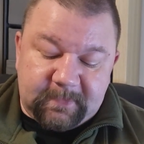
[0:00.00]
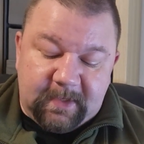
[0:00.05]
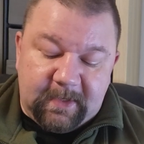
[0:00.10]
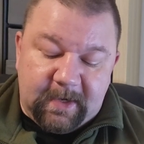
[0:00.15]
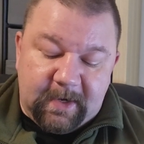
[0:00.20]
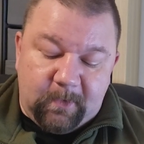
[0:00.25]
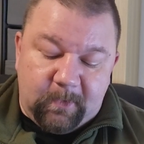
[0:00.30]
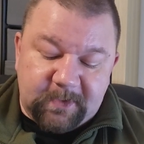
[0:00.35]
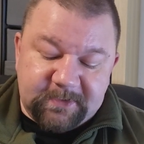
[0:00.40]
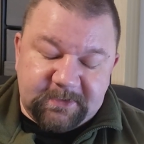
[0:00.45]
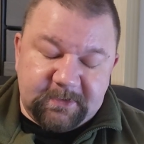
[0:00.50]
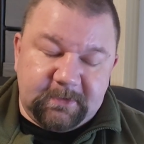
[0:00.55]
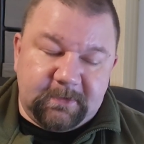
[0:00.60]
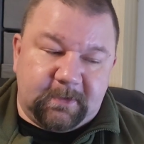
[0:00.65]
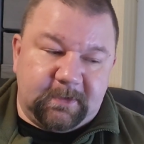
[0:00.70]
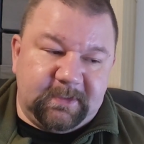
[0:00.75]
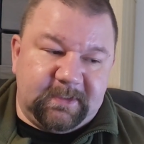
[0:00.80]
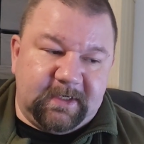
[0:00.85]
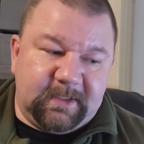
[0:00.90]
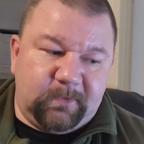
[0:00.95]
I was in
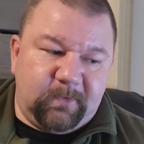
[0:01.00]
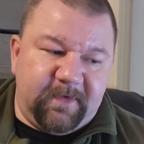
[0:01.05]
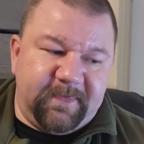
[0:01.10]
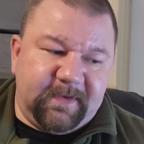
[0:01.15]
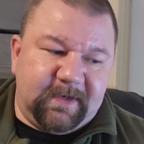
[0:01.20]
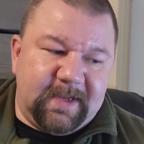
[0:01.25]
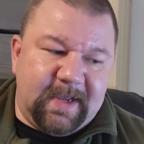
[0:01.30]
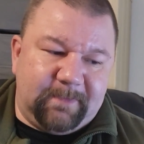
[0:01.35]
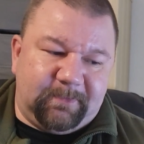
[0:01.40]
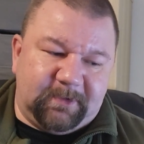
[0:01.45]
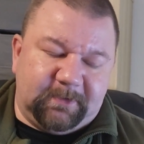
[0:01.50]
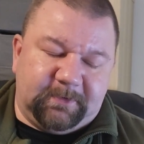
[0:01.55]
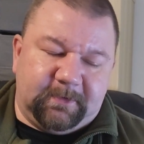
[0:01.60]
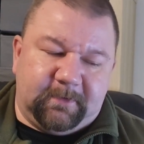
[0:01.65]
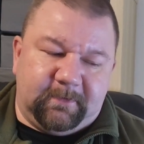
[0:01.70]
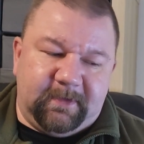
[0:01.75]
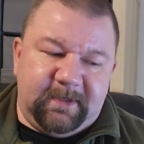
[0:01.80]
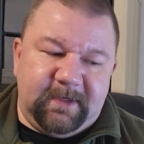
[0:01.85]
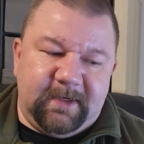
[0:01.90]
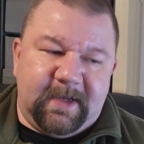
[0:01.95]
contact with the
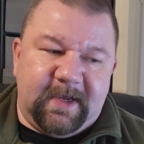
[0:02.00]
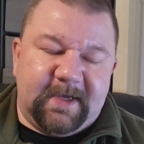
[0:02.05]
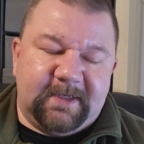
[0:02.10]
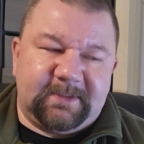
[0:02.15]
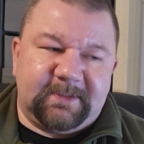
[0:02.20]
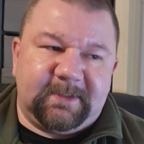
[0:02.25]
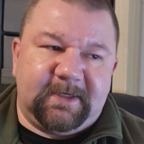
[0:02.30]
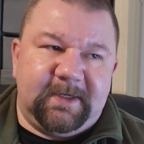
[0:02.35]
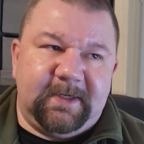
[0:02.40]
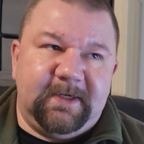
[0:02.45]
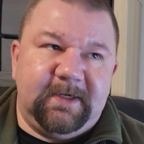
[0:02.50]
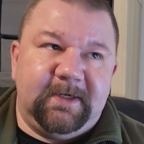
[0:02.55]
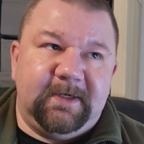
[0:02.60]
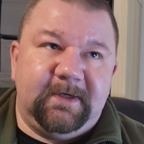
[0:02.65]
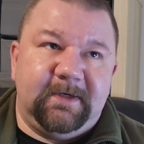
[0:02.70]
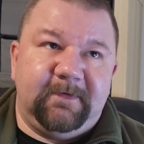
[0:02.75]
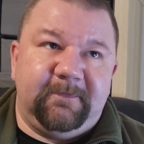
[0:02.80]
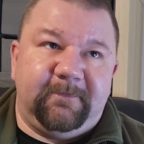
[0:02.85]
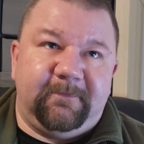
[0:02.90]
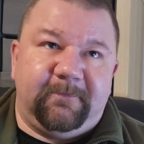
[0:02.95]
laboratory
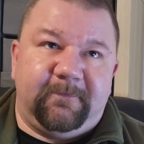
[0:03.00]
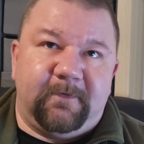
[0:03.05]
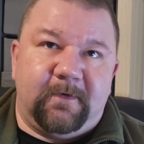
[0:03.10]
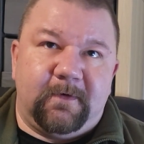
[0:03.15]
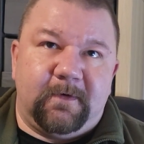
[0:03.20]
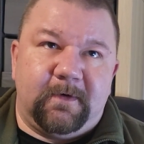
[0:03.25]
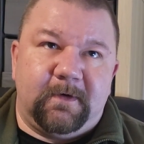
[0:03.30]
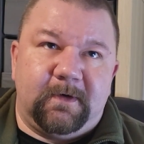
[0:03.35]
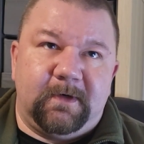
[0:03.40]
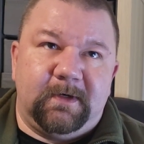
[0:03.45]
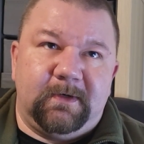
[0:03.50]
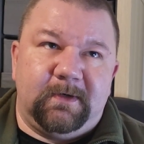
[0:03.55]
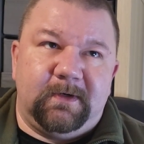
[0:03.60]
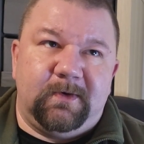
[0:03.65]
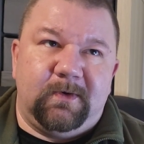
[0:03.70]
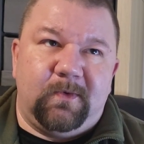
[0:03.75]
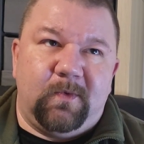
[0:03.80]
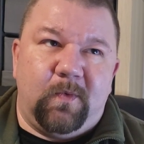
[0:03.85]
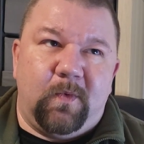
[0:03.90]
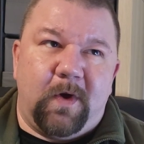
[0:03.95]
asking for
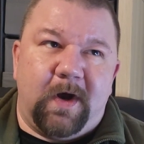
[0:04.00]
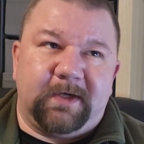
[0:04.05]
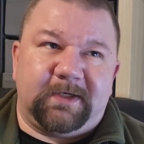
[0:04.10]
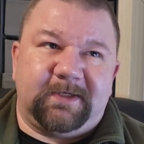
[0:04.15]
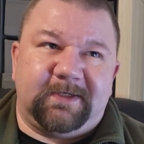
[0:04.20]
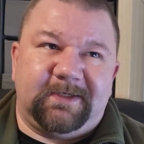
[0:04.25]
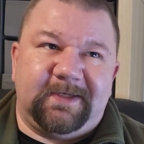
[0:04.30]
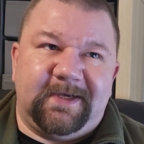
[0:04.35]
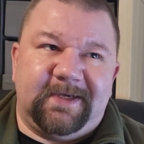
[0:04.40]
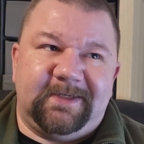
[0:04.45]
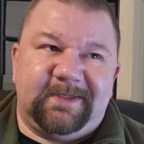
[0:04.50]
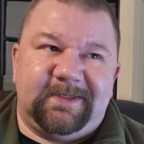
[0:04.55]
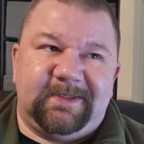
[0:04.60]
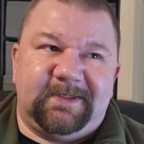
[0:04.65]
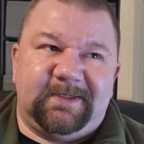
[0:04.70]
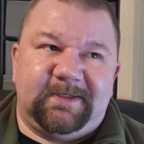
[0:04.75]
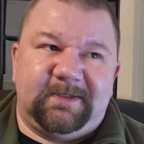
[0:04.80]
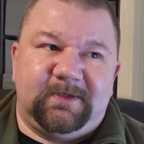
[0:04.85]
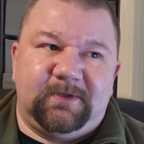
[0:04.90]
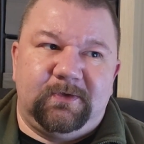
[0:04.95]
what
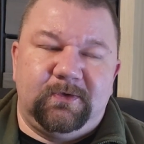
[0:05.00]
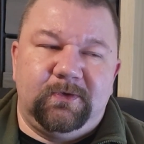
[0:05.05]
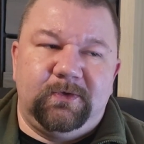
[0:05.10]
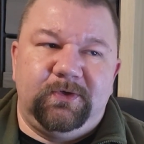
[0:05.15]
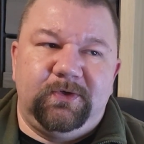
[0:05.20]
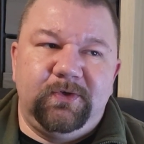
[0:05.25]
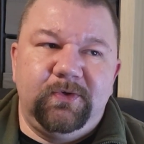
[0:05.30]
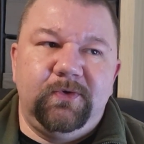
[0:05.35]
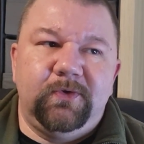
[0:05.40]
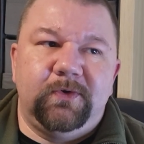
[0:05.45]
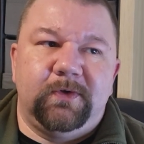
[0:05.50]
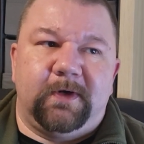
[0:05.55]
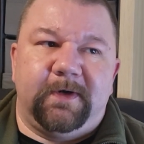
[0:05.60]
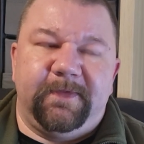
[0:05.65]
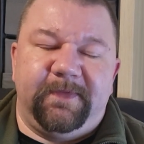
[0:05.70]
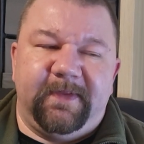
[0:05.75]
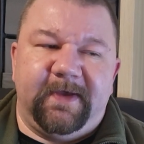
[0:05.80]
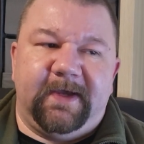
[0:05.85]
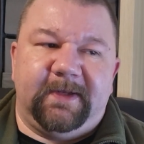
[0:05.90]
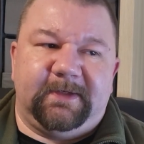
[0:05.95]
tests to do
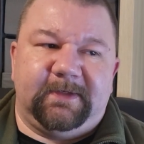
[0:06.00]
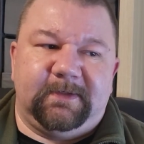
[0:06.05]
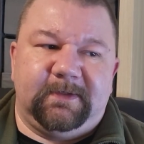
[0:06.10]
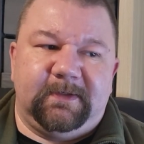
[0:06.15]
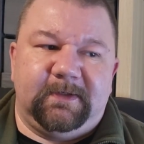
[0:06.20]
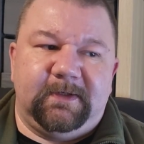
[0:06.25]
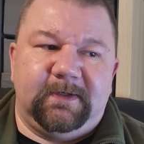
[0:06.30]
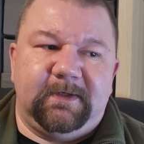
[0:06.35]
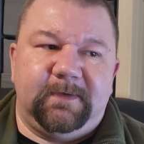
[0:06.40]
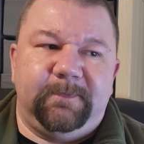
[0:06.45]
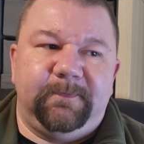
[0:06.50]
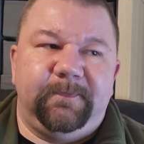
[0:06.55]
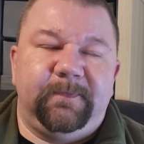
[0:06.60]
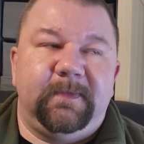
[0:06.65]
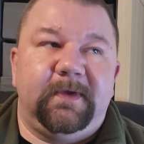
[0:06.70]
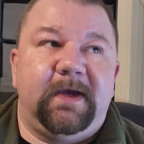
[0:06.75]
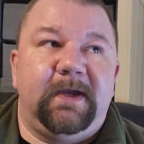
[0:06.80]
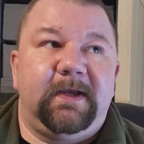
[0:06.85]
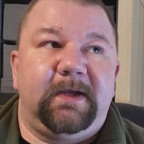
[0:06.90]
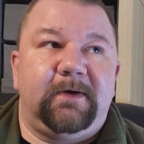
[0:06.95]
on that.
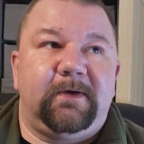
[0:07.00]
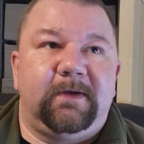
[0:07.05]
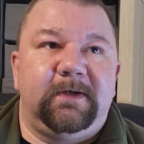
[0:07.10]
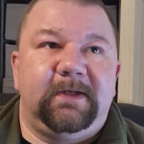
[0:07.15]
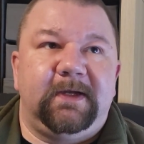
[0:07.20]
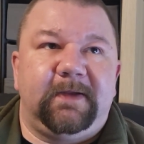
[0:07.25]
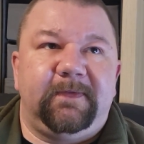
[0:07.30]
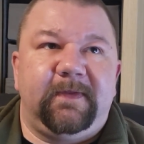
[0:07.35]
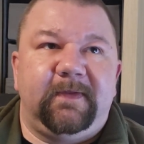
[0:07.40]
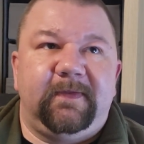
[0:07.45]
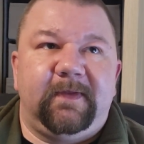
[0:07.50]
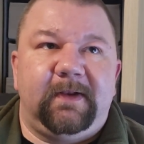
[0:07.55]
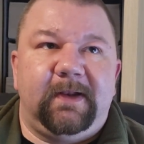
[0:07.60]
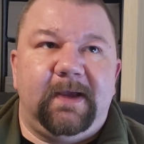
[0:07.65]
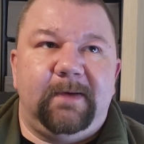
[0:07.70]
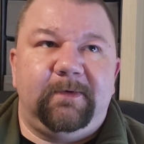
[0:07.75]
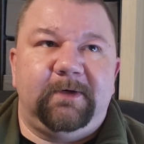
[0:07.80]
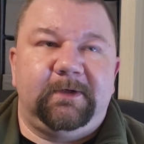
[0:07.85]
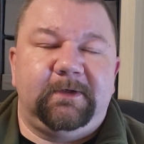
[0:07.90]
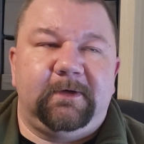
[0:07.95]
I contacted the
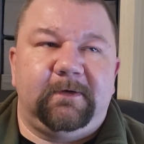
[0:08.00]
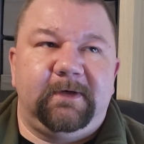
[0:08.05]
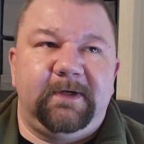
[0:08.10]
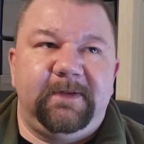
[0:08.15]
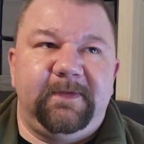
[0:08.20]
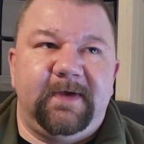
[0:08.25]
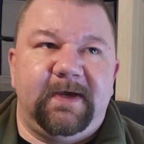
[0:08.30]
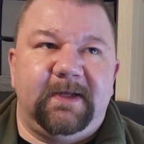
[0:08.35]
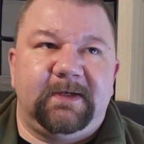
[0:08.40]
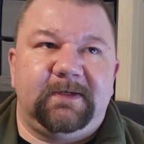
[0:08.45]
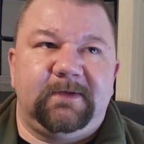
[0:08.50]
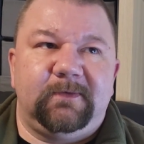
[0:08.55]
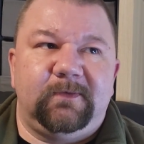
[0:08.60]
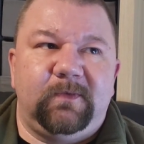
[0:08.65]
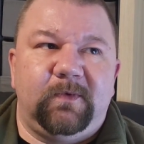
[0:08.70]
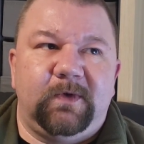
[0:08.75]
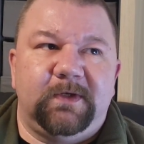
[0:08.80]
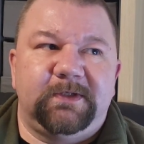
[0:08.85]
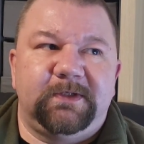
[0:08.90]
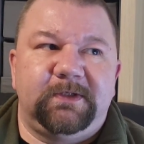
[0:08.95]
laboratory that
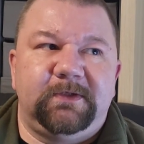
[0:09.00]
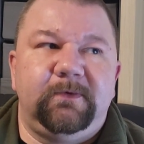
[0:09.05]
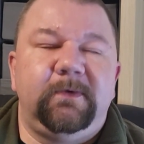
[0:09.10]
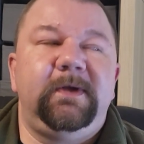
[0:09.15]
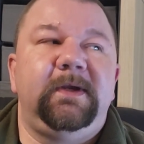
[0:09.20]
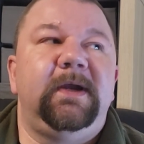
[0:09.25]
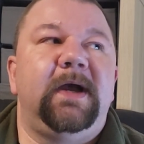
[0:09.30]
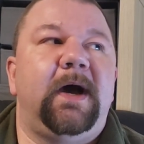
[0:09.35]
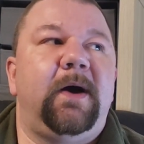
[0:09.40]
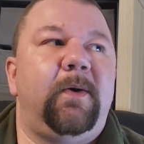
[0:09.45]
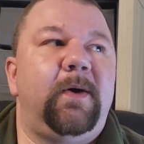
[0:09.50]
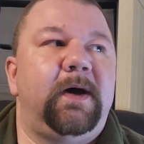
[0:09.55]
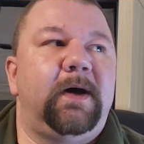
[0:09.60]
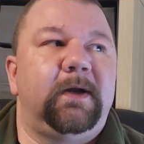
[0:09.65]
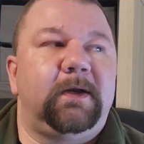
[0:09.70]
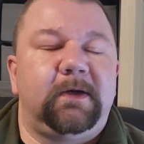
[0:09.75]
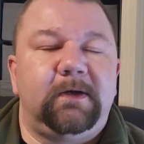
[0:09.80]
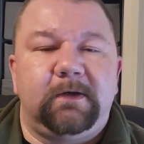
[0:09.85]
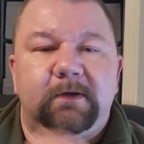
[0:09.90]
was doing our